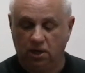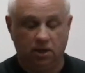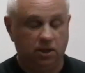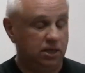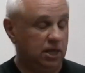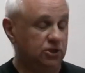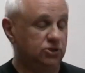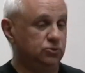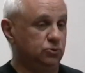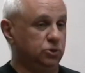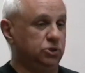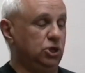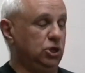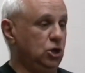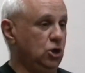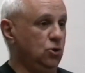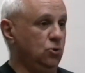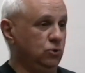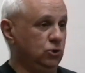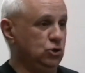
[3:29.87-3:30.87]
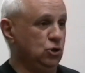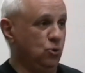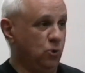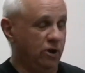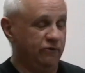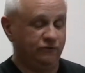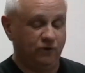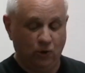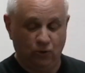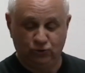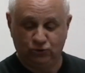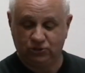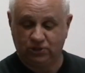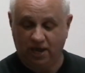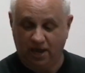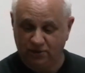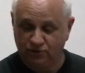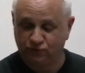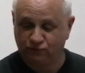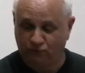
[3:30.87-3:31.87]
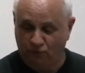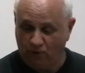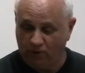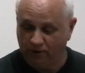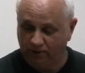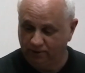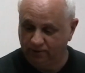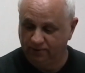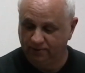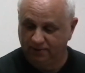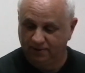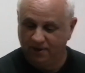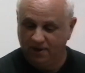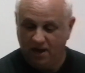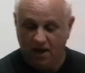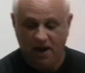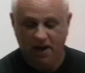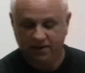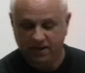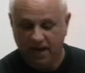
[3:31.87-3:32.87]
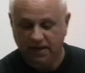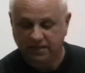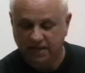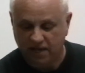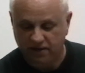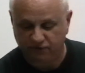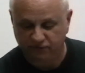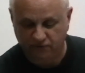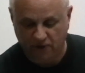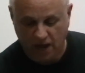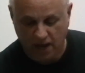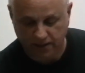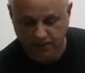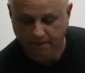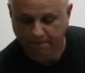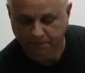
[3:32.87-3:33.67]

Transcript: That's what the U, UFO stands for, unidentified.